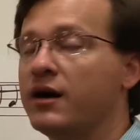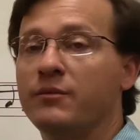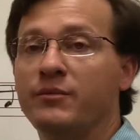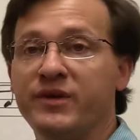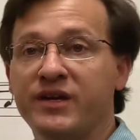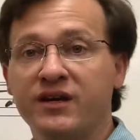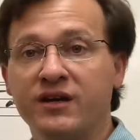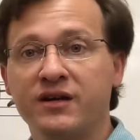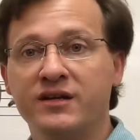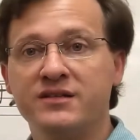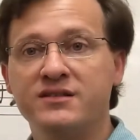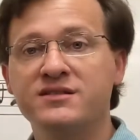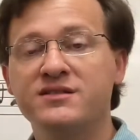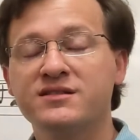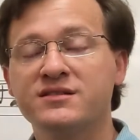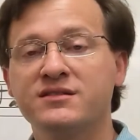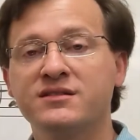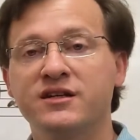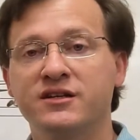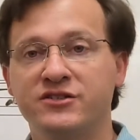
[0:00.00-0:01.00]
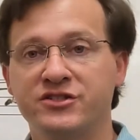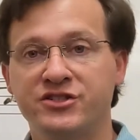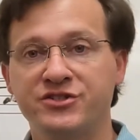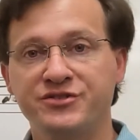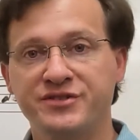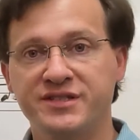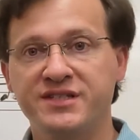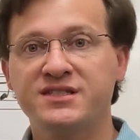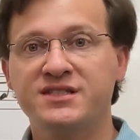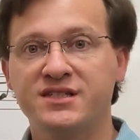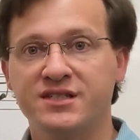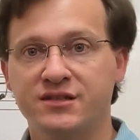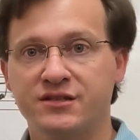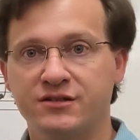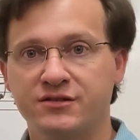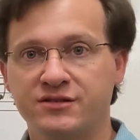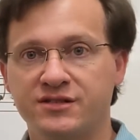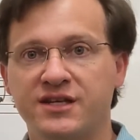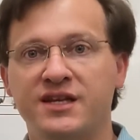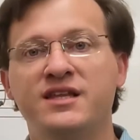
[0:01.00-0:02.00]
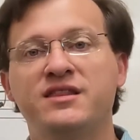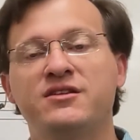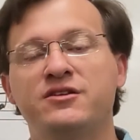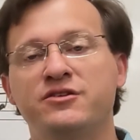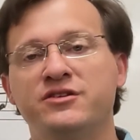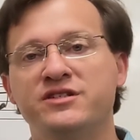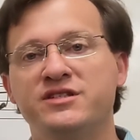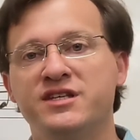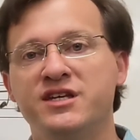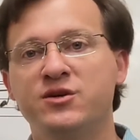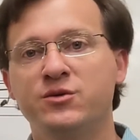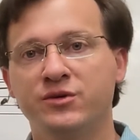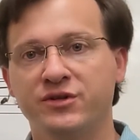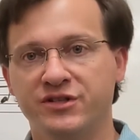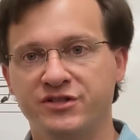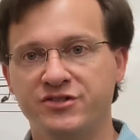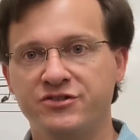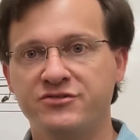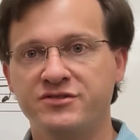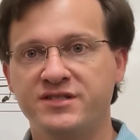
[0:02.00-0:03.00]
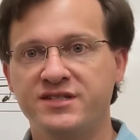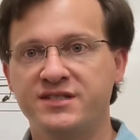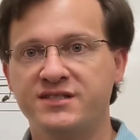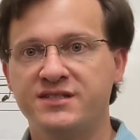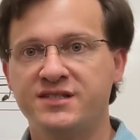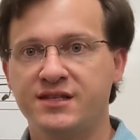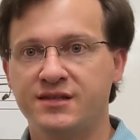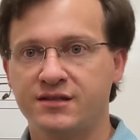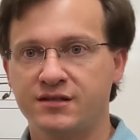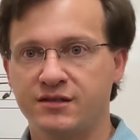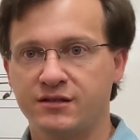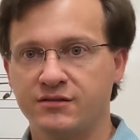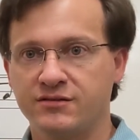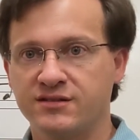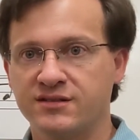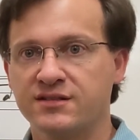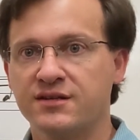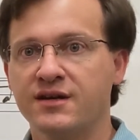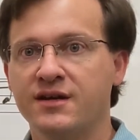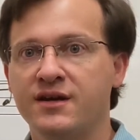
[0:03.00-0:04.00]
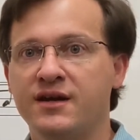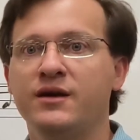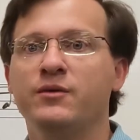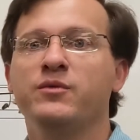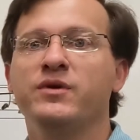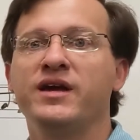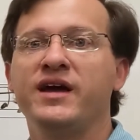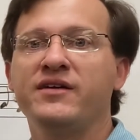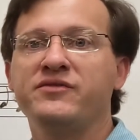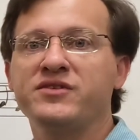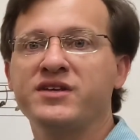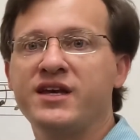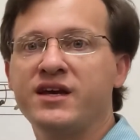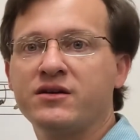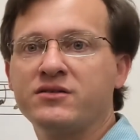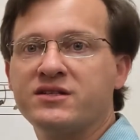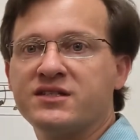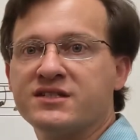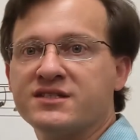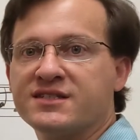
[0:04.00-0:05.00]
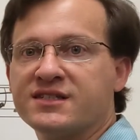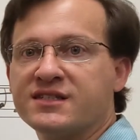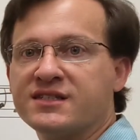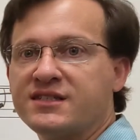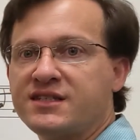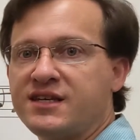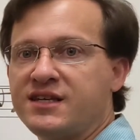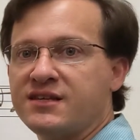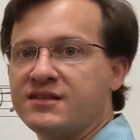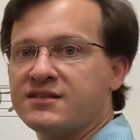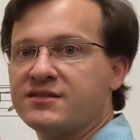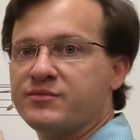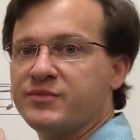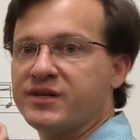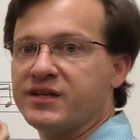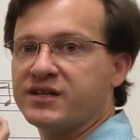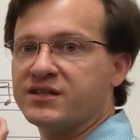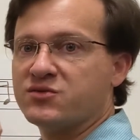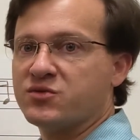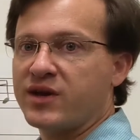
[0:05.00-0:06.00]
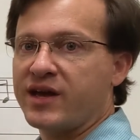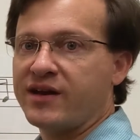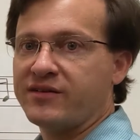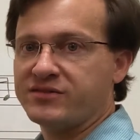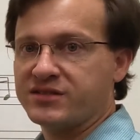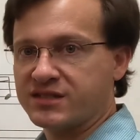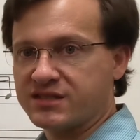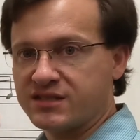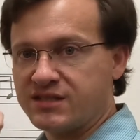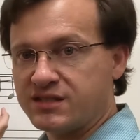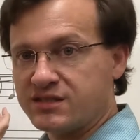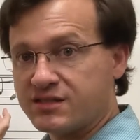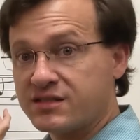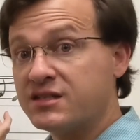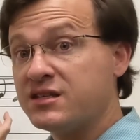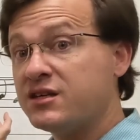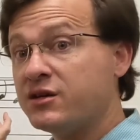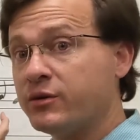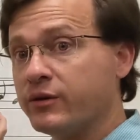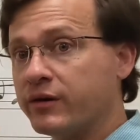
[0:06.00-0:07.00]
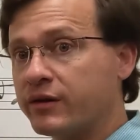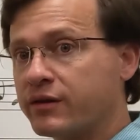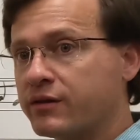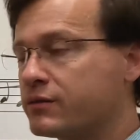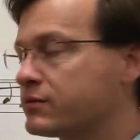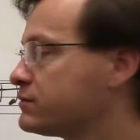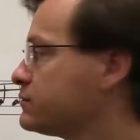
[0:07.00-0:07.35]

Because they're 2 16th notes. An 8th note is equal to 2 16th notes, and we have to count in 16ths because we have 16ths to deal with.